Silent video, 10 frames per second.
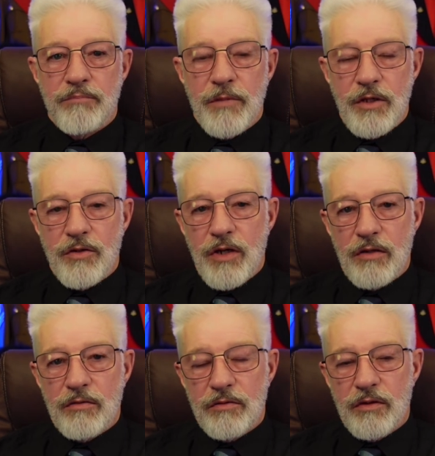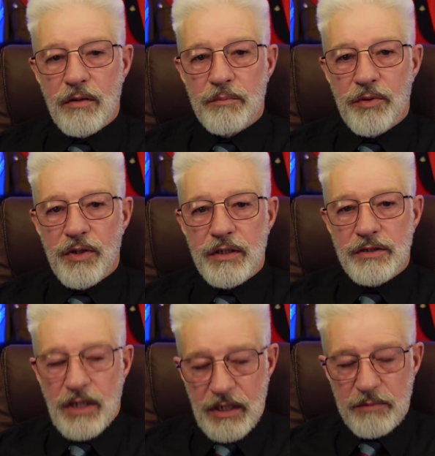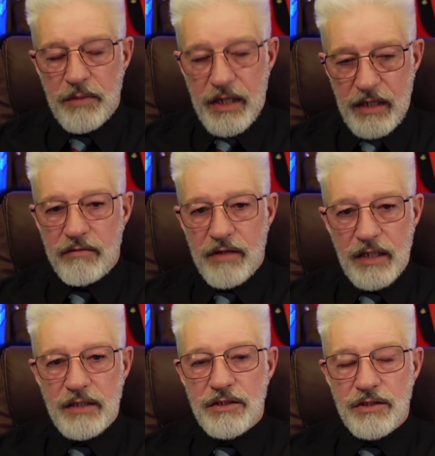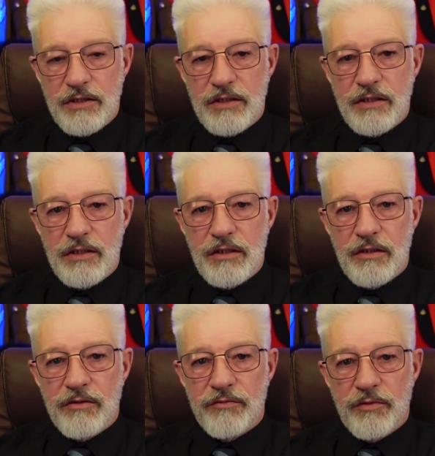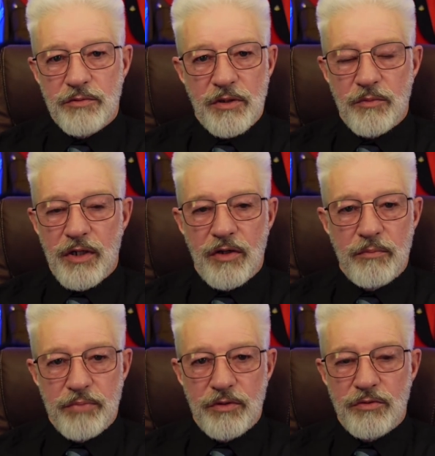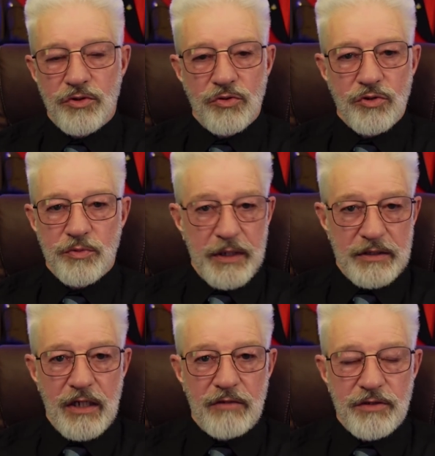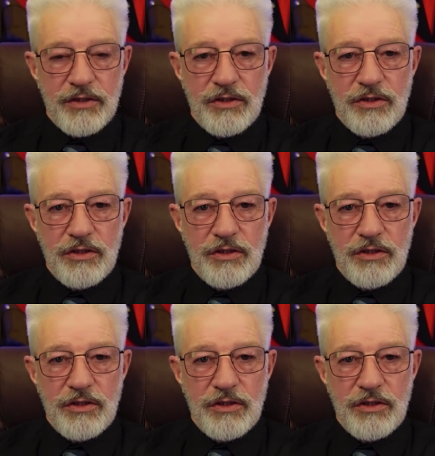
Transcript: You go and buy the same hearing aids from somewhere like Boots or Specsavers,